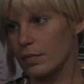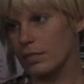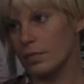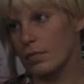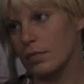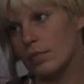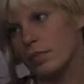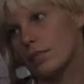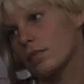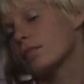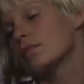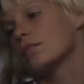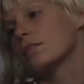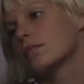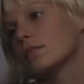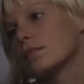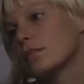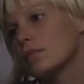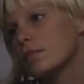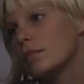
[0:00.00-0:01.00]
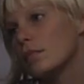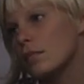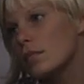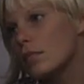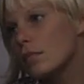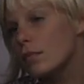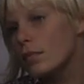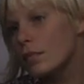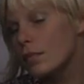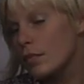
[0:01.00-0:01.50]

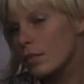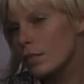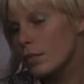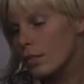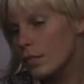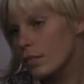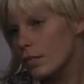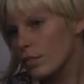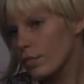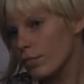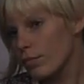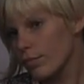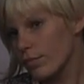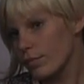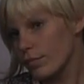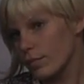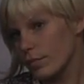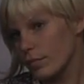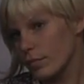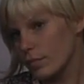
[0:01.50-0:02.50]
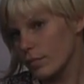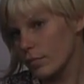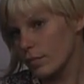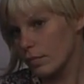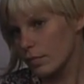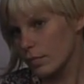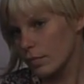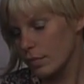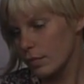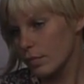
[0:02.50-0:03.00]

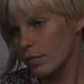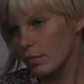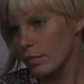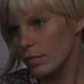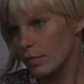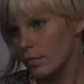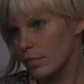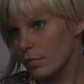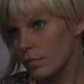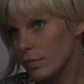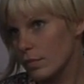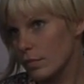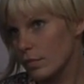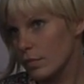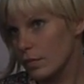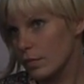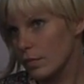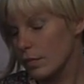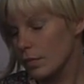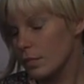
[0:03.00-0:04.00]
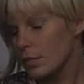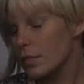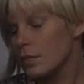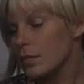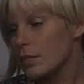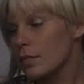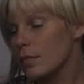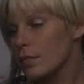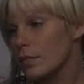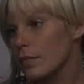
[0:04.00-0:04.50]

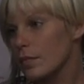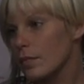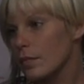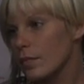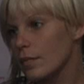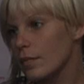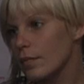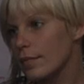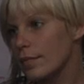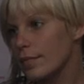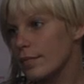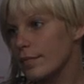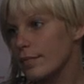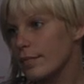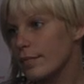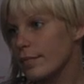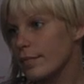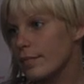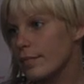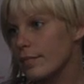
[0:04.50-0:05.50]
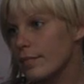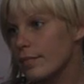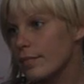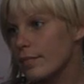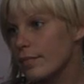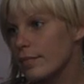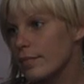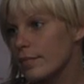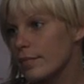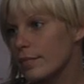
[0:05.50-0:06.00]

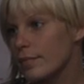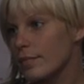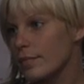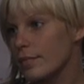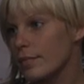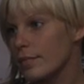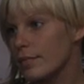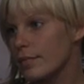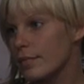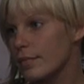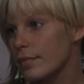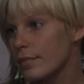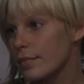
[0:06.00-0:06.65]
[no speech]